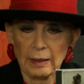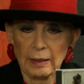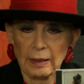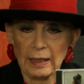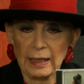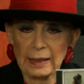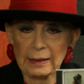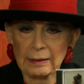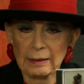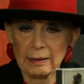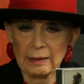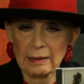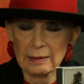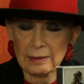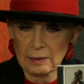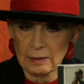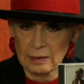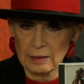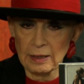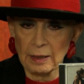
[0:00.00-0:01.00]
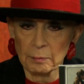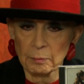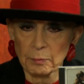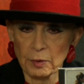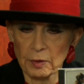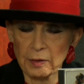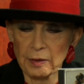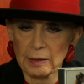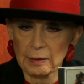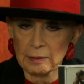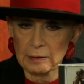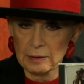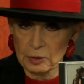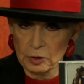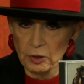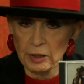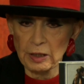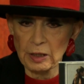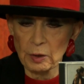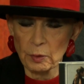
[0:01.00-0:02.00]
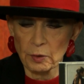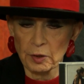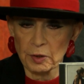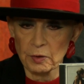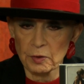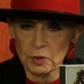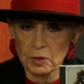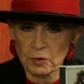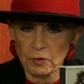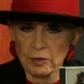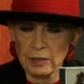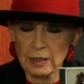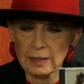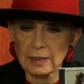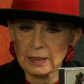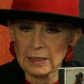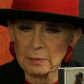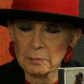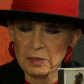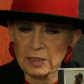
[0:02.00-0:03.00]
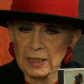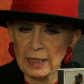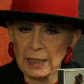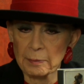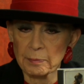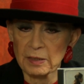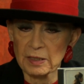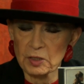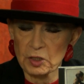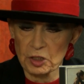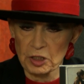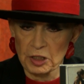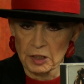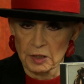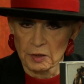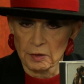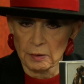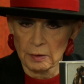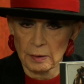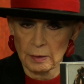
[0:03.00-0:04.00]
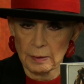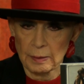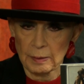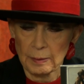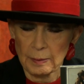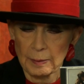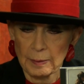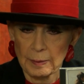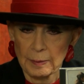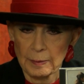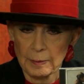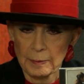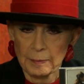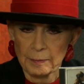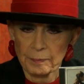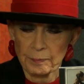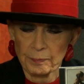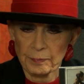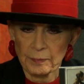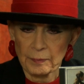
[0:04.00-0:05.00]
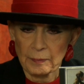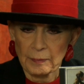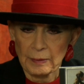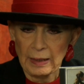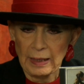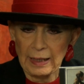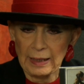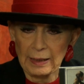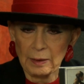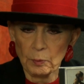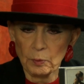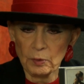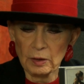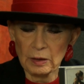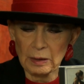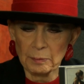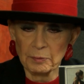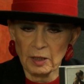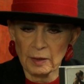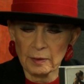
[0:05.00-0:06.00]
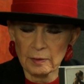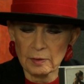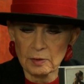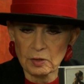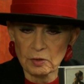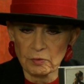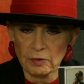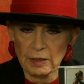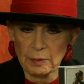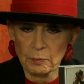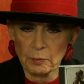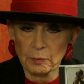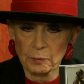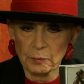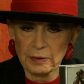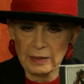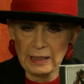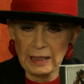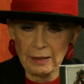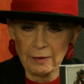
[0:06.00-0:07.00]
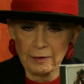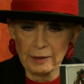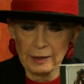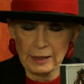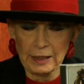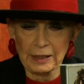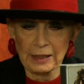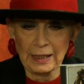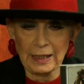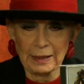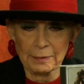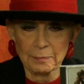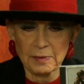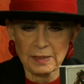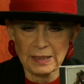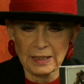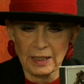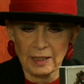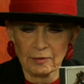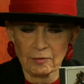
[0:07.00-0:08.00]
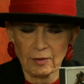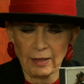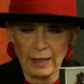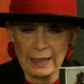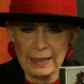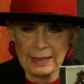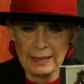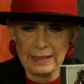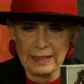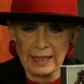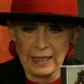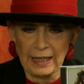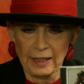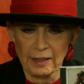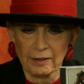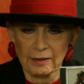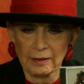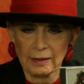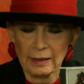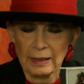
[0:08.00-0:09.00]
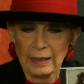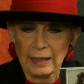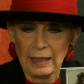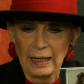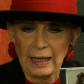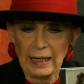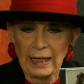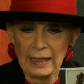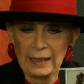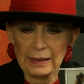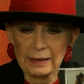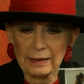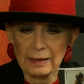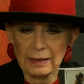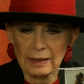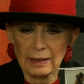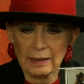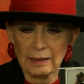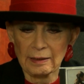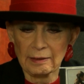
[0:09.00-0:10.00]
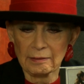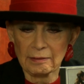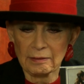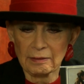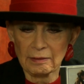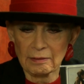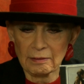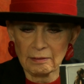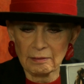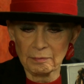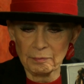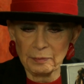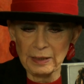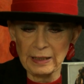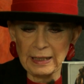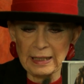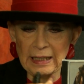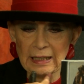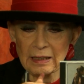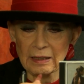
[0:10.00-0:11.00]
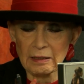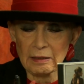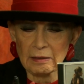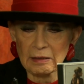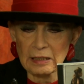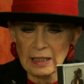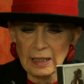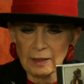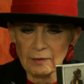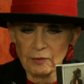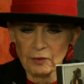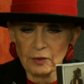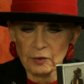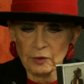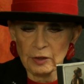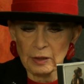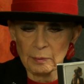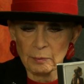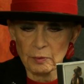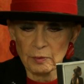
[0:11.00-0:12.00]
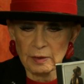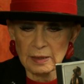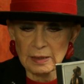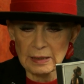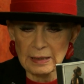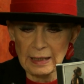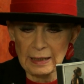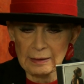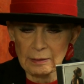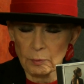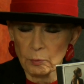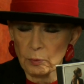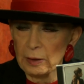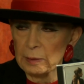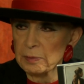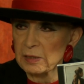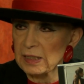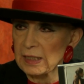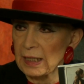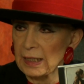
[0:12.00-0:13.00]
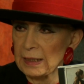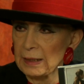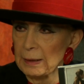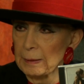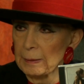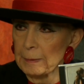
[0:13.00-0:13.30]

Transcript: at this number that is going to go on your screen sometime this year. And it will come on the screen. When there it comes on, right there. And beneath the telephone number, is that the website?